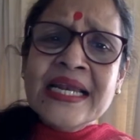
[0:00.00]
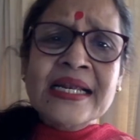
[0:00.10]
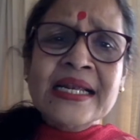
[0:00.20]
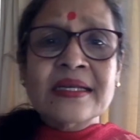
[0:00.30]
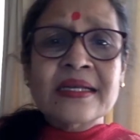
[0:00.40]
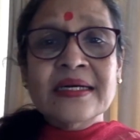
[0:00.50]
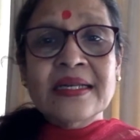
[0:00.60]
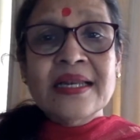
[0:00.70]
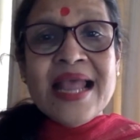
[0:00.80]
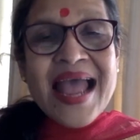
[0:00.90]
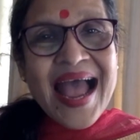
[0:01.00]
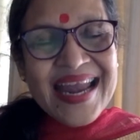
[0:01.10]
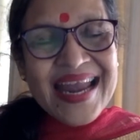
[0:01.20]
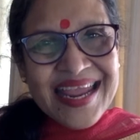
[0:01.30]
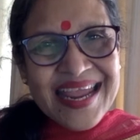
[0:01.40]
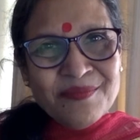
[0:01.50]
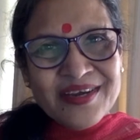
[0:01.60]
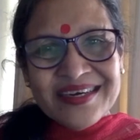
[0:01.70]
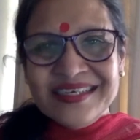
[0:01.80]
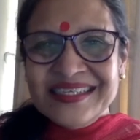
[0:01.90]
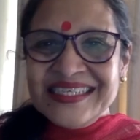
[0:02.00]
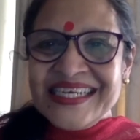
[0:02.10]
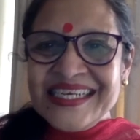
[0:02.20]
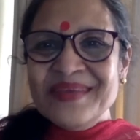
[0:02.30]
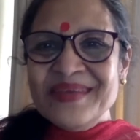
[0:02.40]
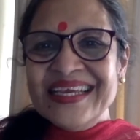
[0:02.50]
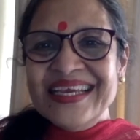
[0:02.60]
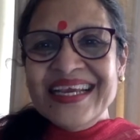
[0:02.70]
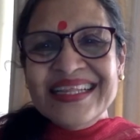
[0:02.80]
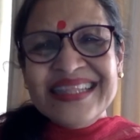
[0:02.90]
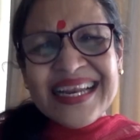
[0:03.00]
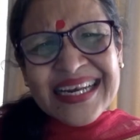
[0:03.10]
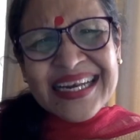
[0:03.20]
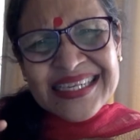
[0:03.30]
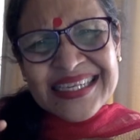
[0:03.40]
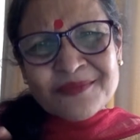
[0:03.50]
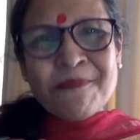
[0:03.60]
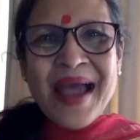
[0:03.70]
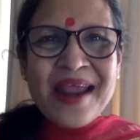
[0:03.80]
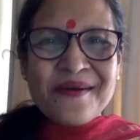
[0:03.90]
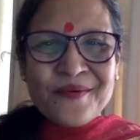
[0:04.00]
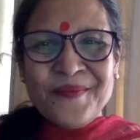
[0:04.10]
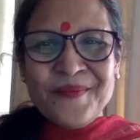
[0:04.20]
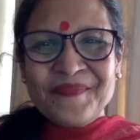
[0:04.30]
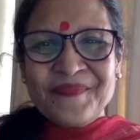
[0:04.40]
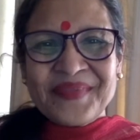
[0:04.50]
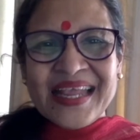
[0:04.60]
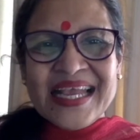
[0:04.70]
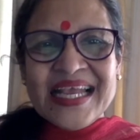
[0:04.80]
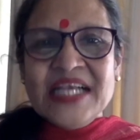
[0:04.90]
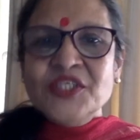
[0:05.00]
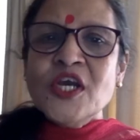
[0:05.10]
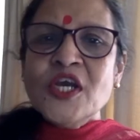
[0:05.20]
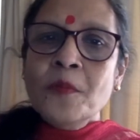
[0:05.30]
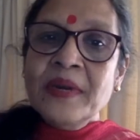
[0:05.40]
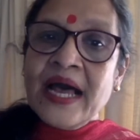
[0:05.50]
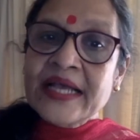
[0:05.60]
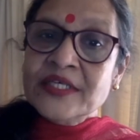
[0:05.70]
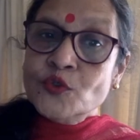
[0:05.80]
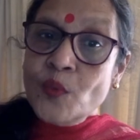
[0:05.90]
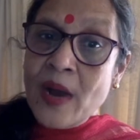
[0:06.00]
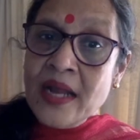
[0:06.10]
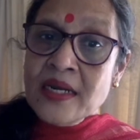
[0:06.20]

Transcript: little girl and named her Cheemi, the little sparrow. She obliged one